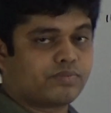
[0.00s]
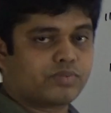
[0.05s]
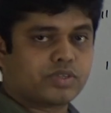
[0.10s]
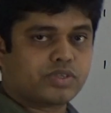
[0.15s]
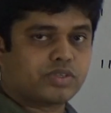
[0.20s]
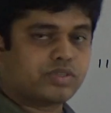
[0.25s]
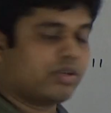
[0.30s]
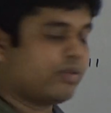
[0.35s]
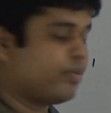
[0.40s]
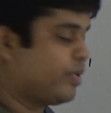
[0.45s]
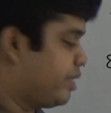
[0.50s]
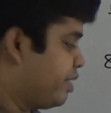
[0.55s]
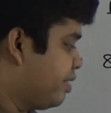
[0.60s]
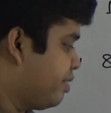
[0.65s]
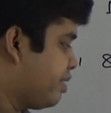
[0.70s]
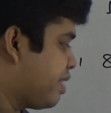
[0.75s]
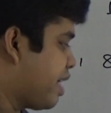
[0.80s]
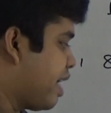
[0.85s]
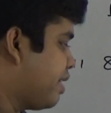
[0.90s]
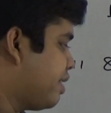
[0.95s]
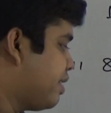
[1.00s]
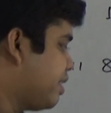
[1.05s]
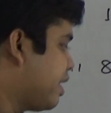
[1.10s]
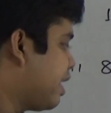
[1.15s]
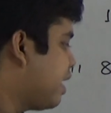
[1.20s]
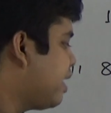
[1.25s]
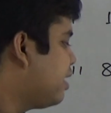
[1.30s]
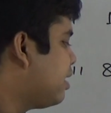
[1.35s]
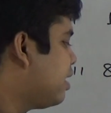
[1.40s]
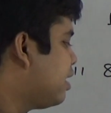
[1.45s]
So we didn't write
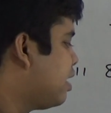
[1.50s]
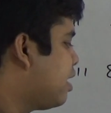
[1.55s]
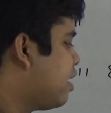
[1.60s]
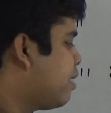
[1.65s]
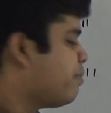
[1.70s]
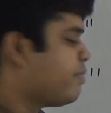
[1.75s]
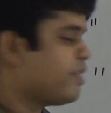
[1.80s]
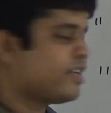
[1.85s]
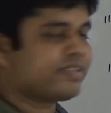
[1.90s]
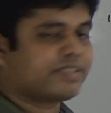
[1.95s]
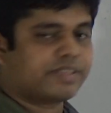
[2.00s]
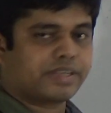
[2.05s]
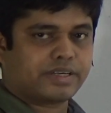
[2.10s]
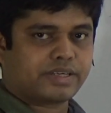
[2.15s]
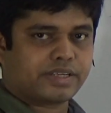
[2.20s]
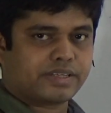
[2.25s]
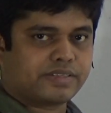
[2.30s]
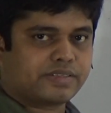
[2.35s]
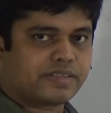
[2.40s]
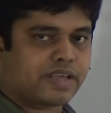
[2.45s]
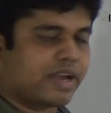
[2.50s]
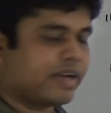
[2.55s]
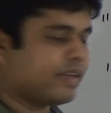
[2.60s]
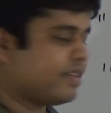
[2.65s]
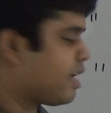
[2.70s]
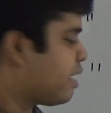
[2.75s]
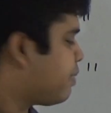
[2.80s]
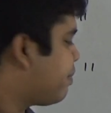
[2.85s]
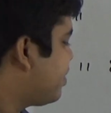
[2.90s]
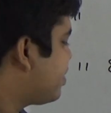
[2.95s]
here percentage sign.
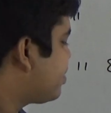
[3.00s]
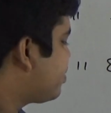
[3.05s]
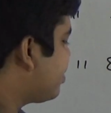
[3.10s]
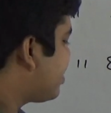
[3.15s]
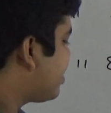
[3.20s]
That means we